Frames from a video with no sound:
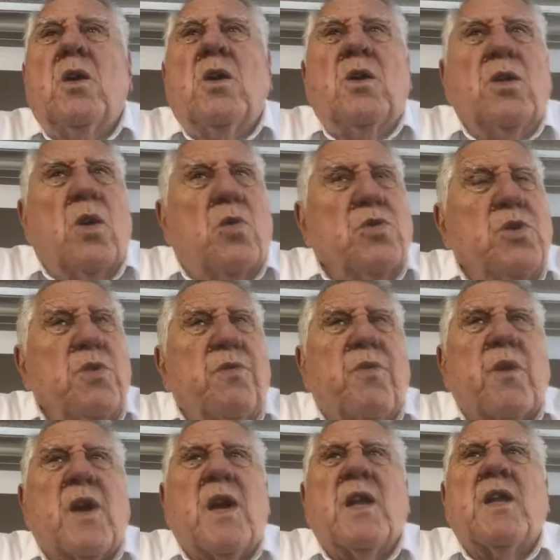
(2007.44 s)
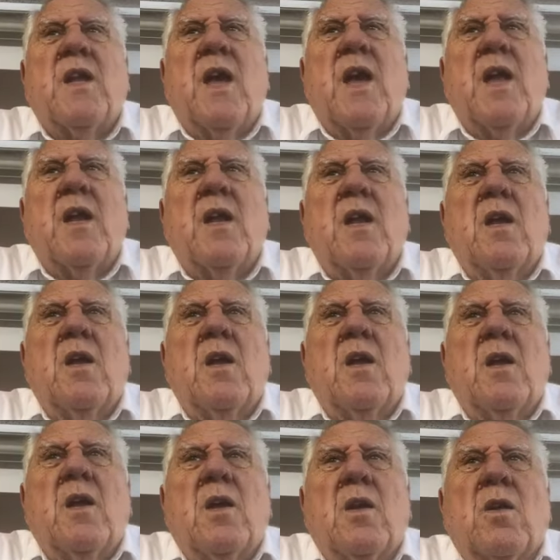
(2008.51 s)
Don't you forget that.
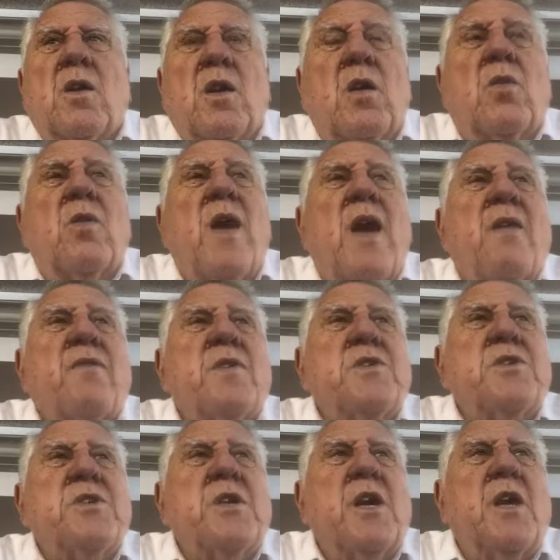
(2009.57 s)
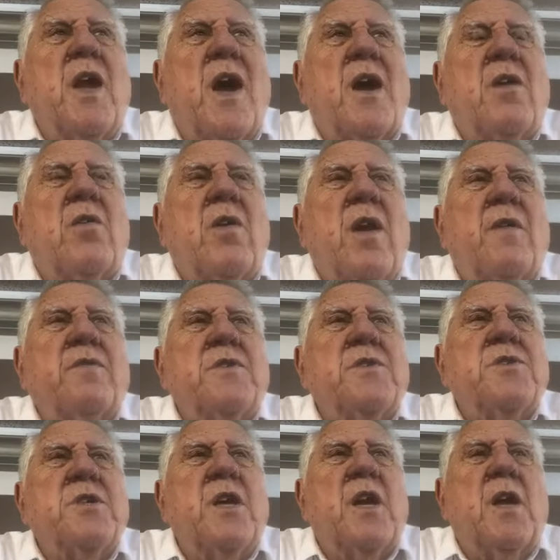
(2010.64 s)
You don't have to sin. I don't have to
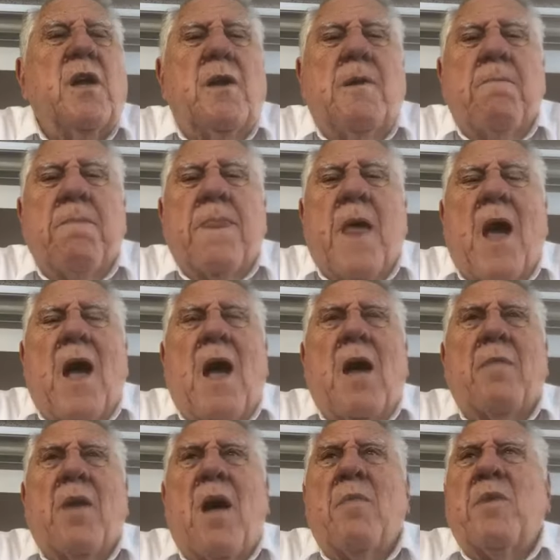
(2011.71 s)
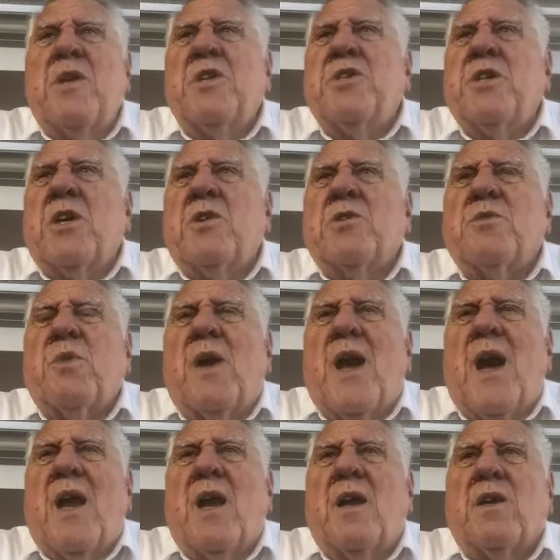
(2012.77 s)
sin. How many sinners we
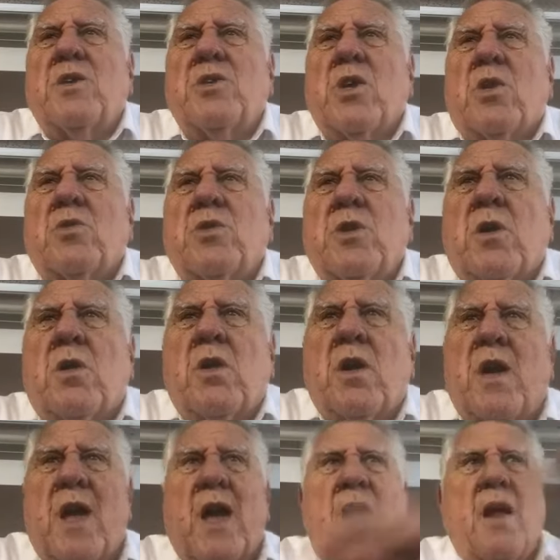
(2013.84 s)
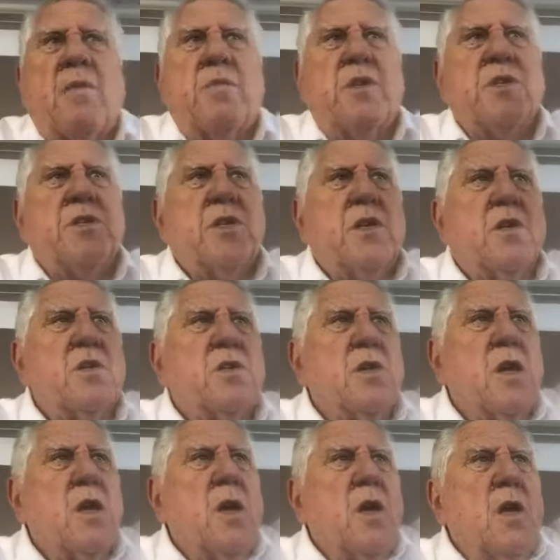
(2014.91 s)
got in the church here tonight? How many sinners?
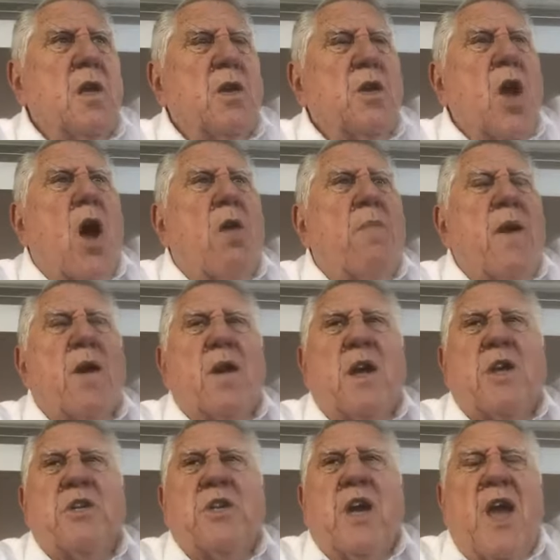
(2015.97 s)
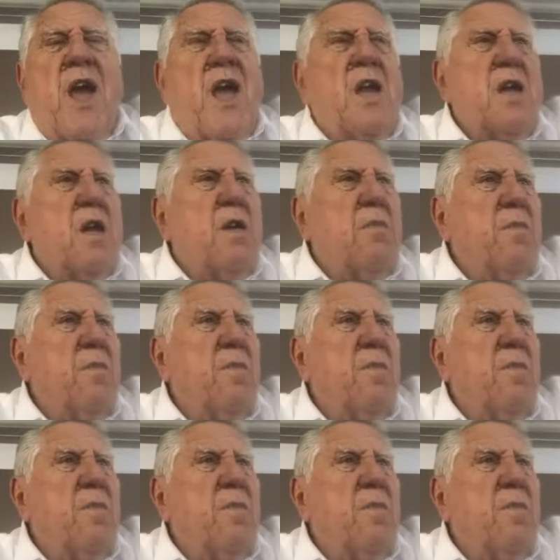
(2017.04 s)
Y'all better get your hand up.